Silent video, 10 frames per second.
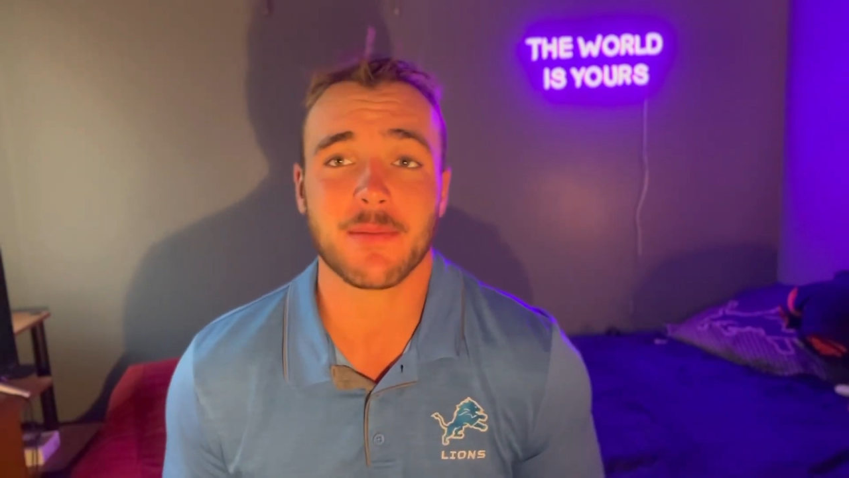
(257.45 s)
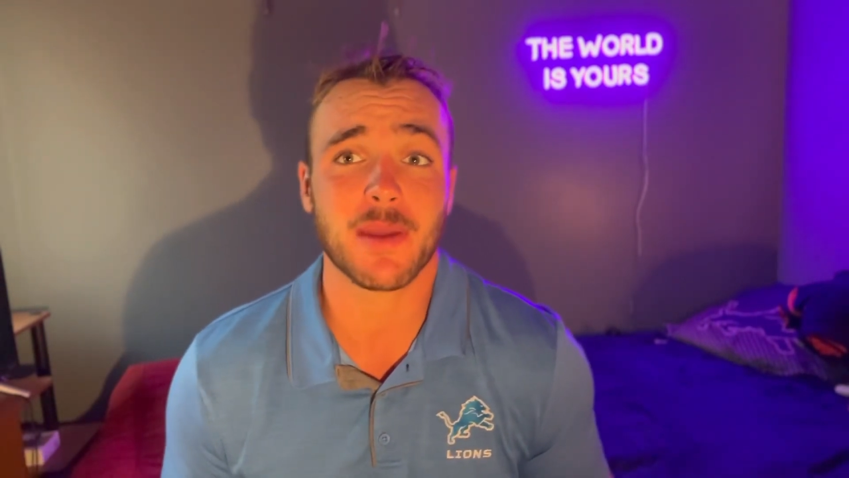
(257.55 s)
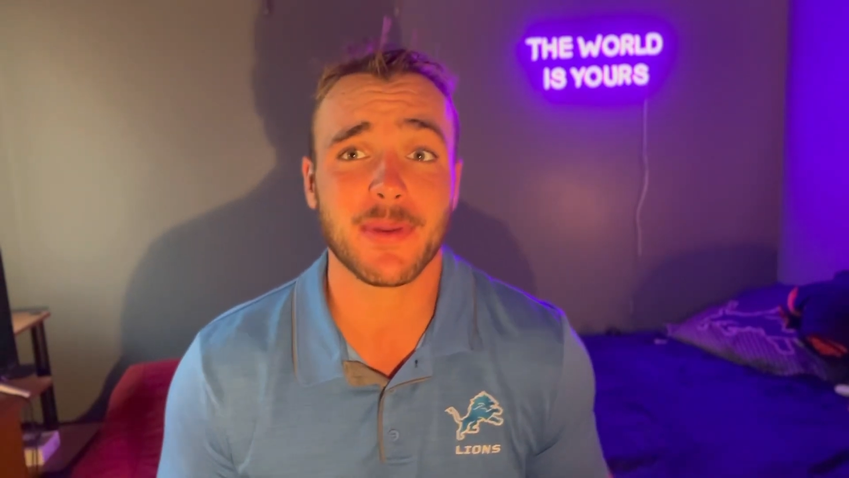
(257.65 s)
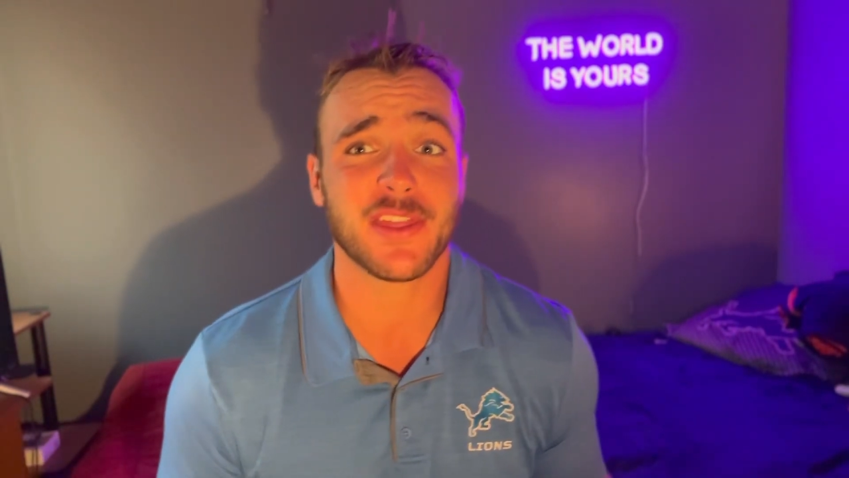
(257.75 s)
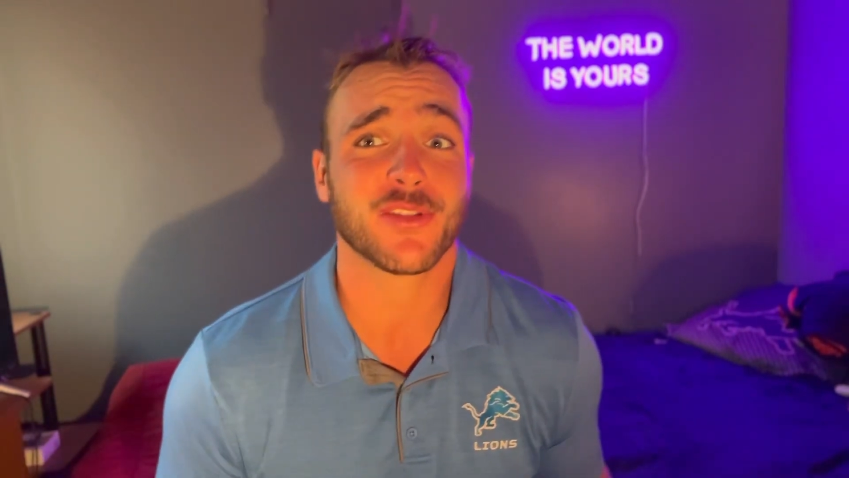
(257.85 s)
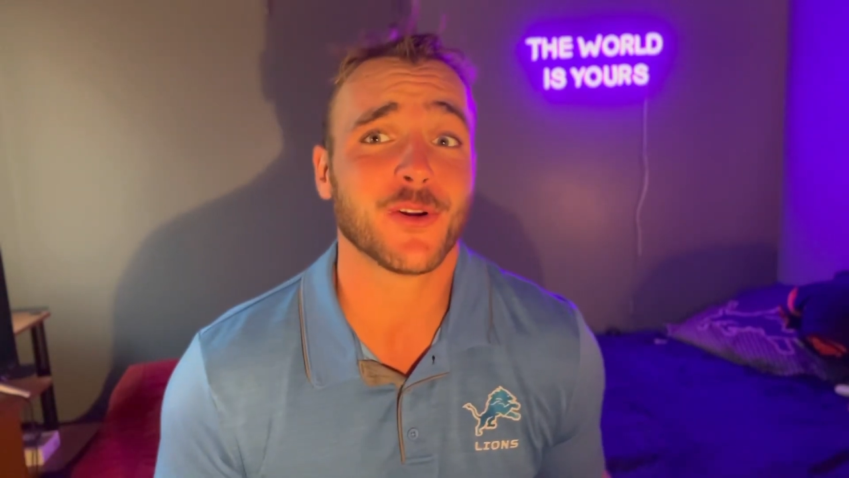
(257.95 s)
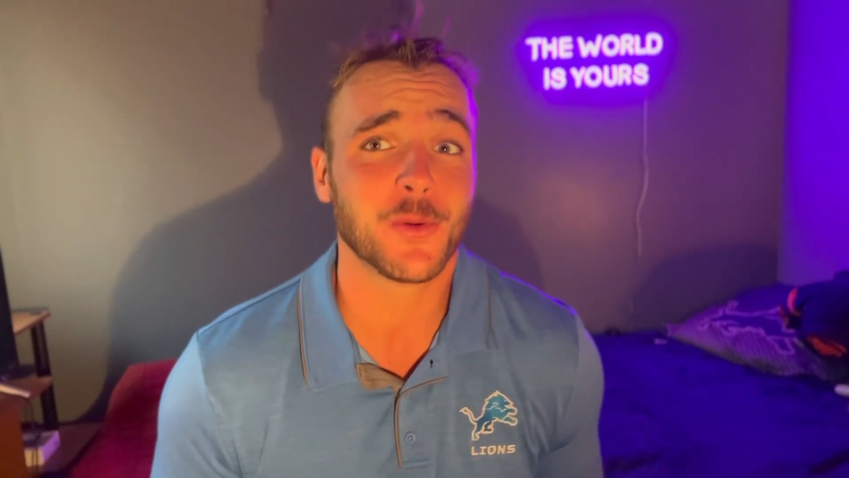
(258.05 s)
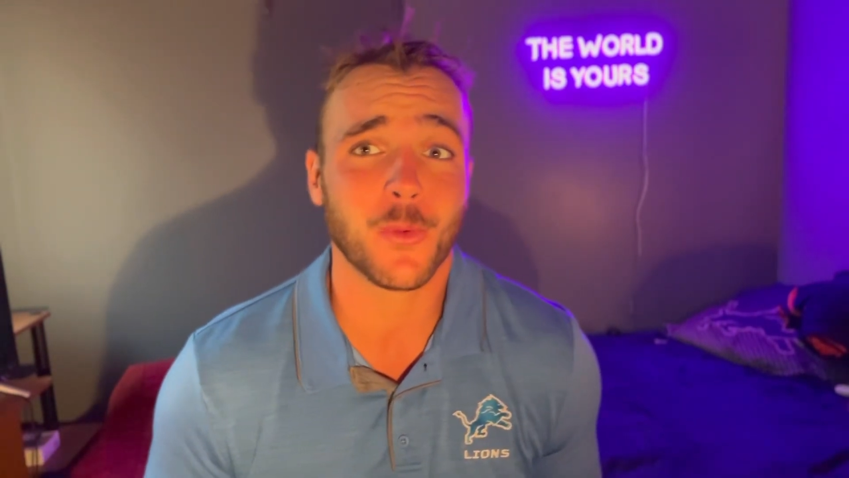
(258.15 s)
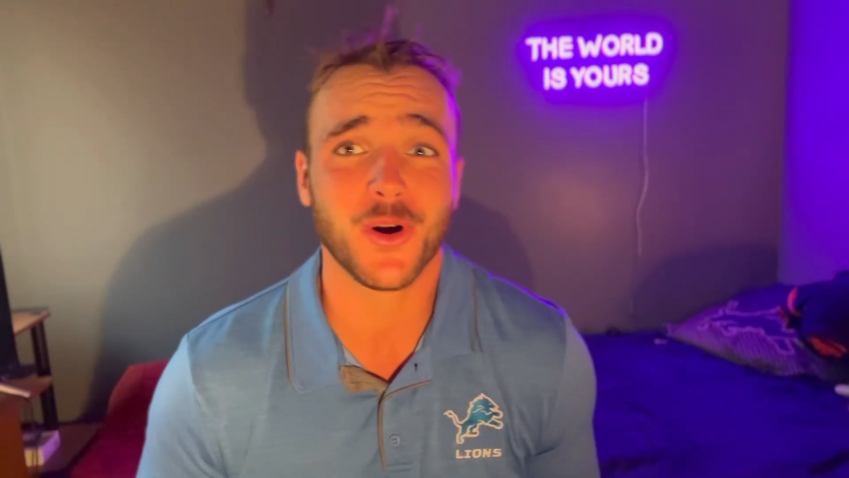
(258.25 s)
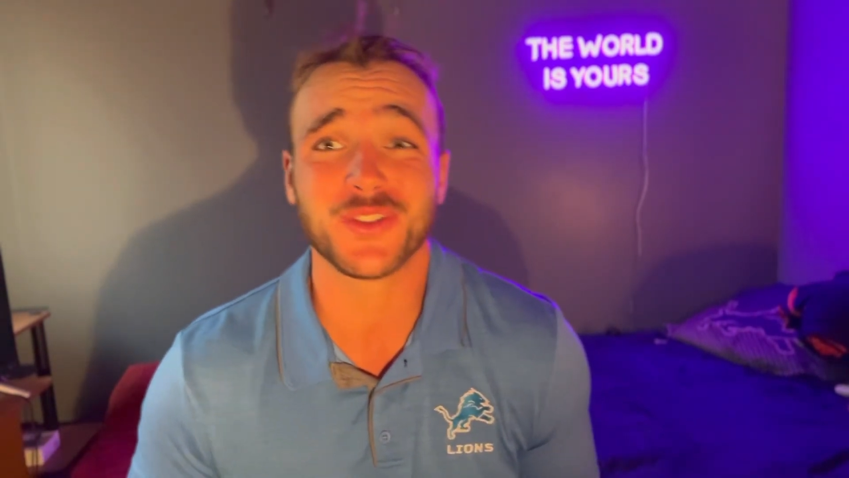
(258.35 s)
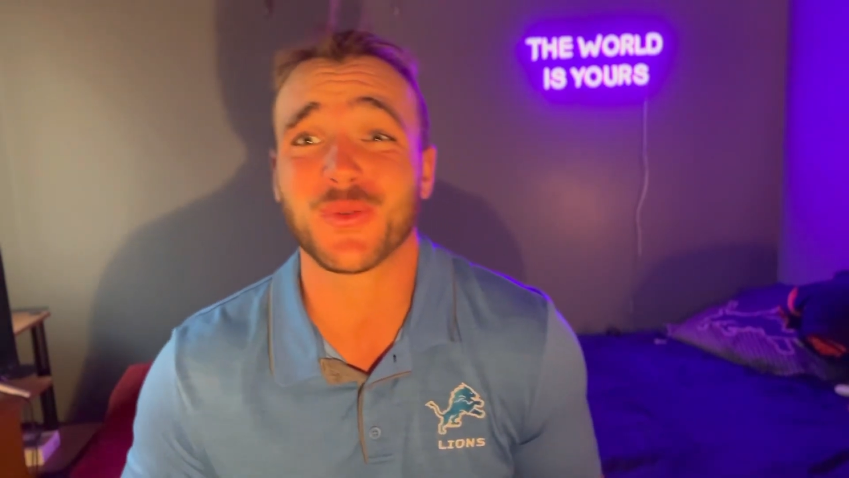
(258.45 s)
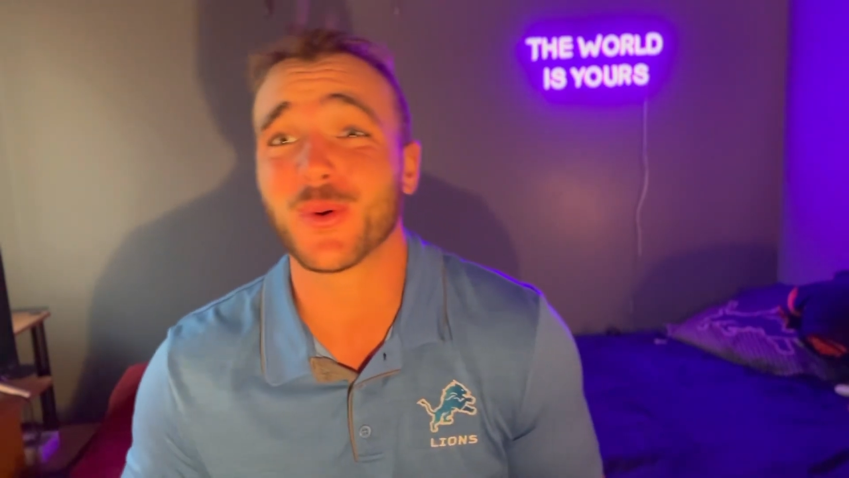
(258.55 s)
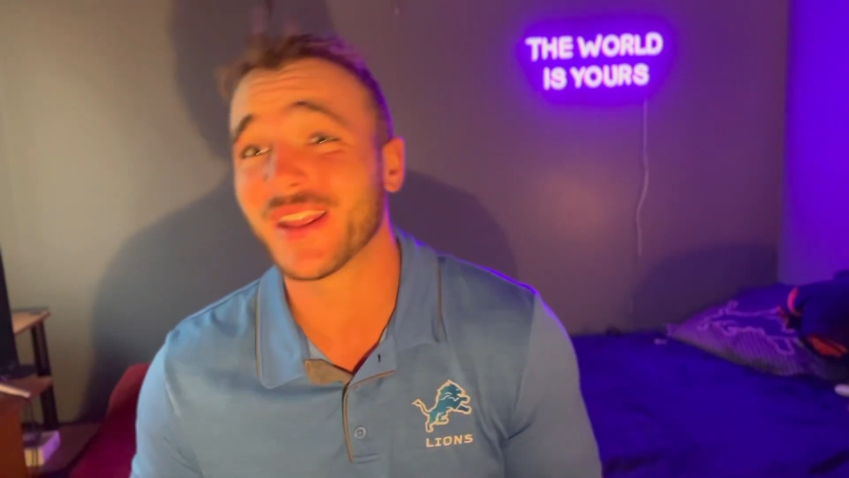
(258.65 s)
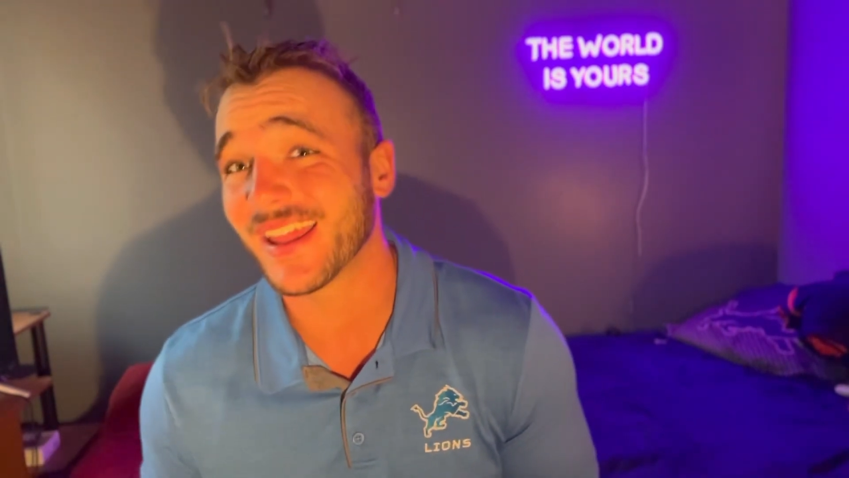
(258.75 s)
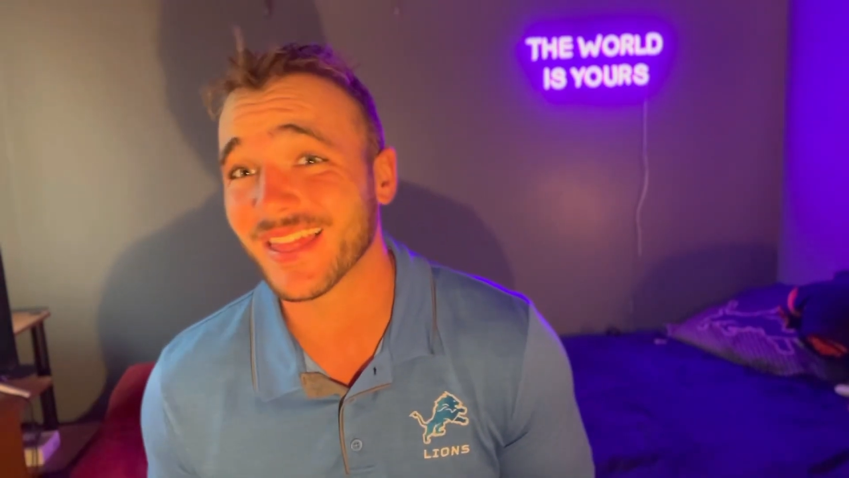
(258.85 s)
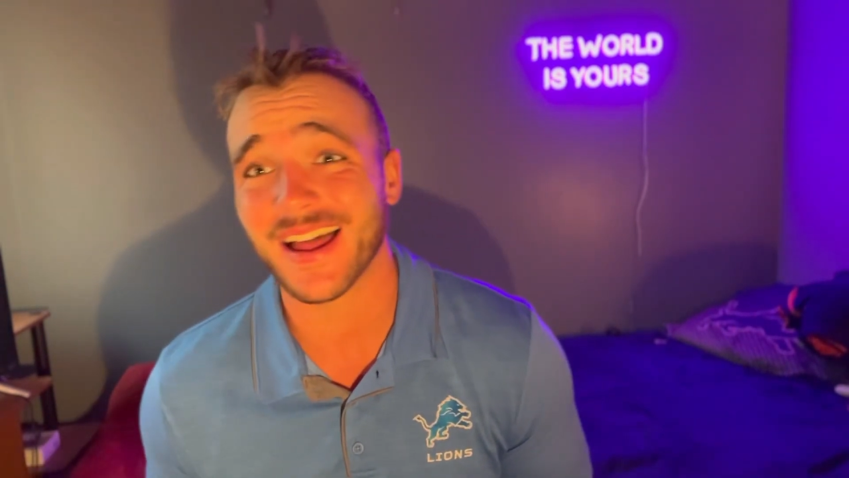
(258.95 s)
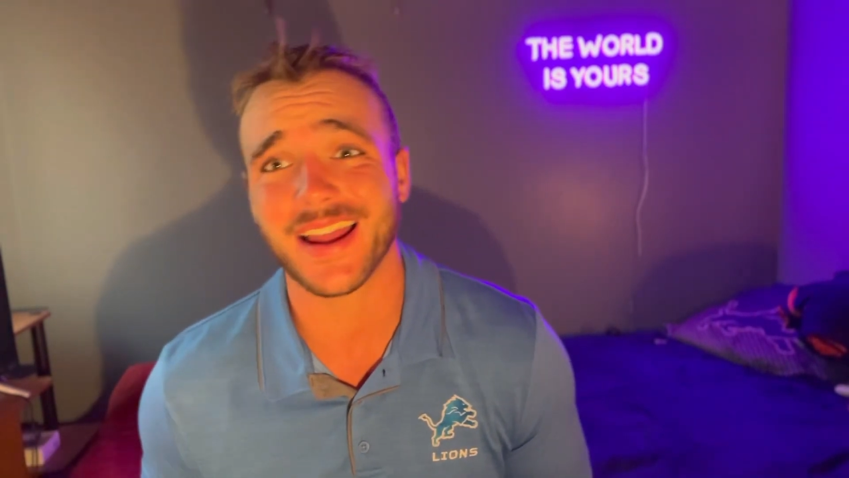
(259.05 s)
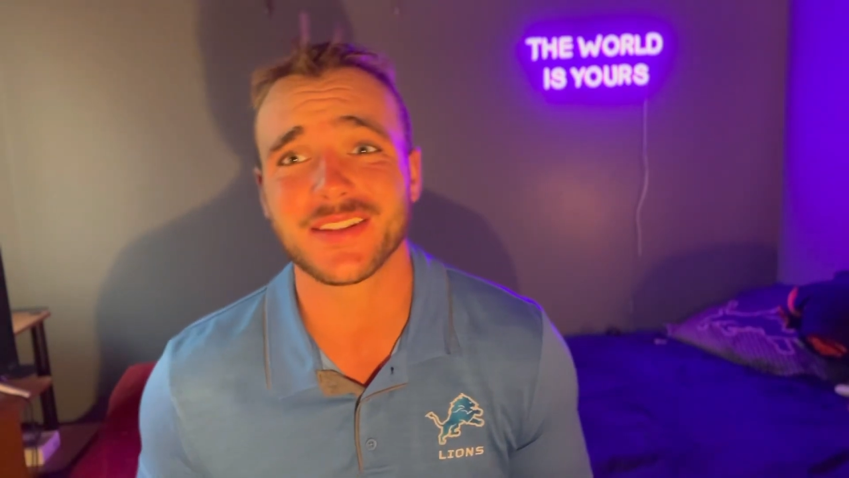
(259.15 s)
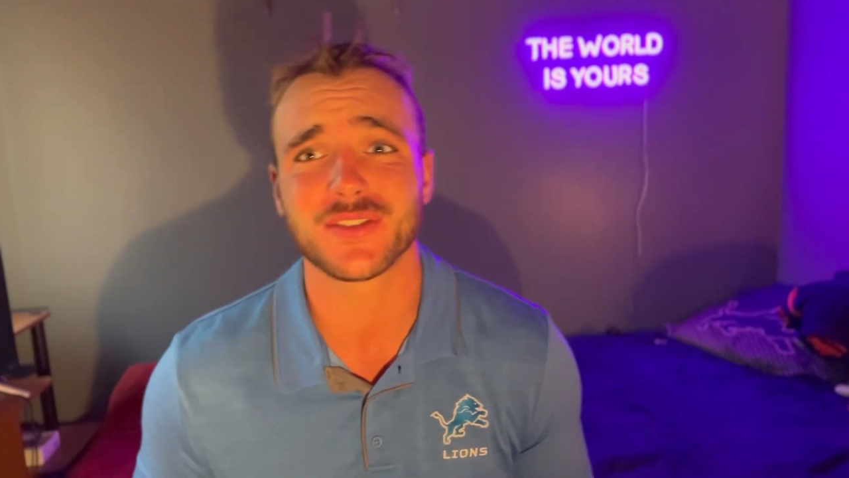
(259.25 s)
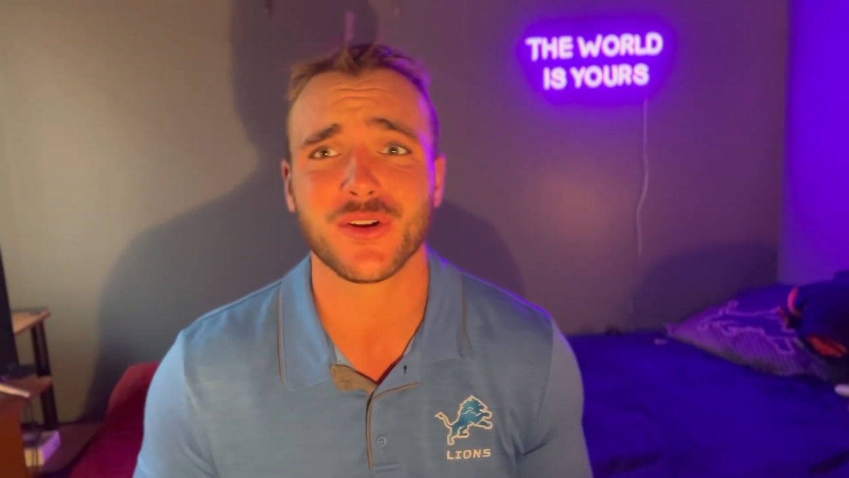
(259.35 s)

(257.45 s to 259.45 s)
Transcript: Maybe 31-28 Lions,